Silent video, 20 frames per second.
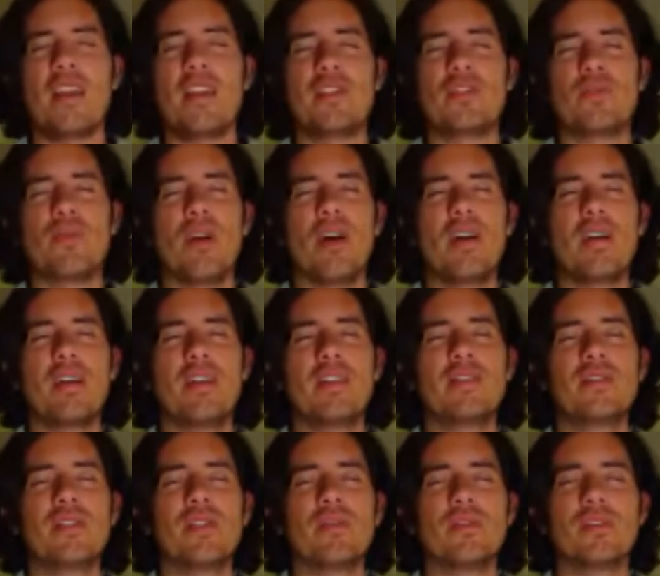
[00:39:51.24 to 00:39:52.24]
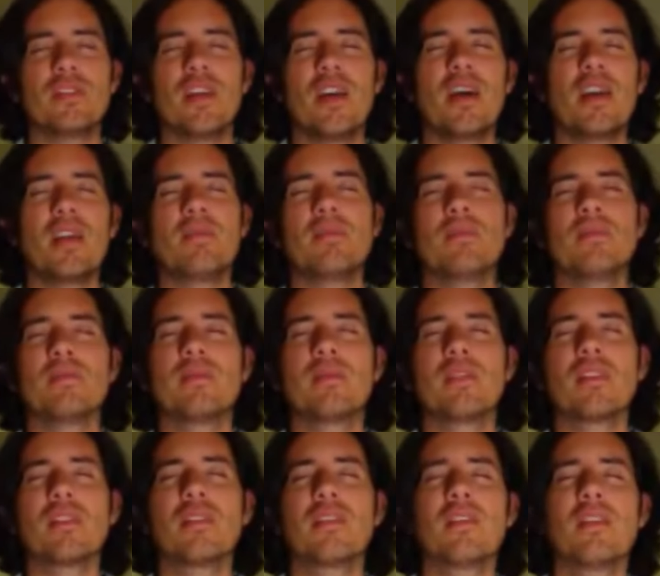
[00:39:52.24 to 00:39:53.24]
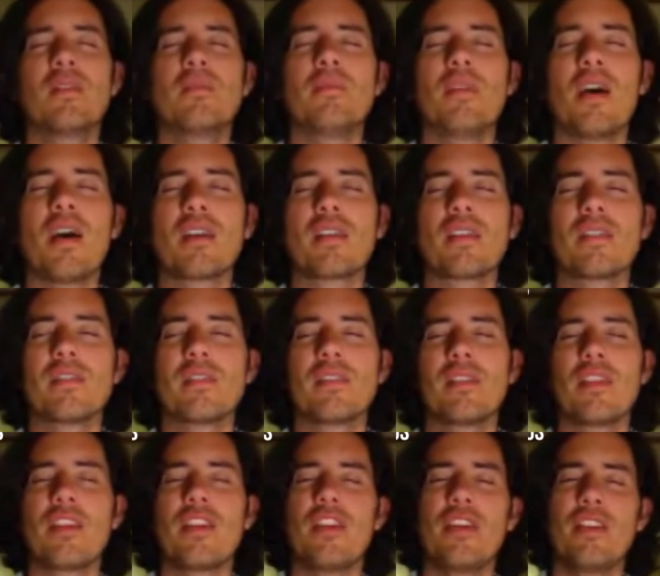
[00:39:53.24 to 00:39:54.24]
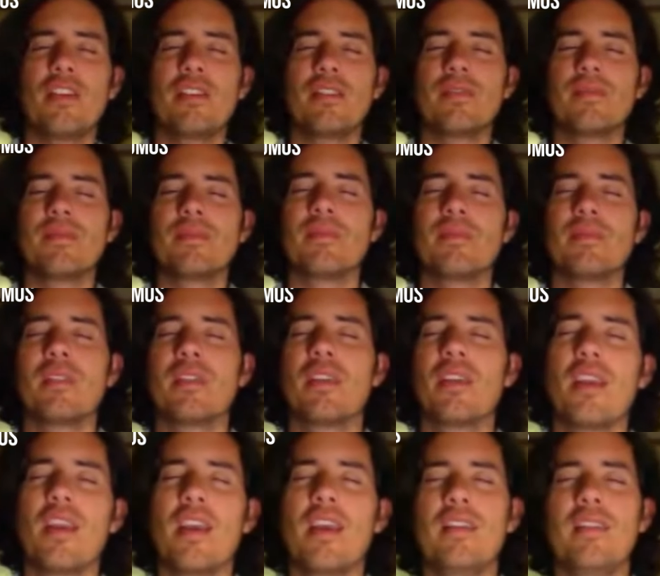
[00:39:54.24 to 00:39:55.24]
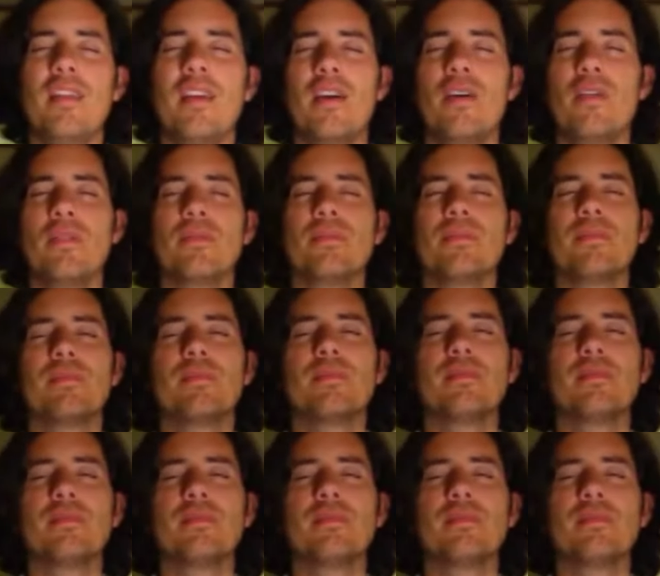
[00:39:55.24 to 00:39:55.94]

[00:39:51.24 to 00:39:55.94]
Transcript: and each one at its own time, come back here and now.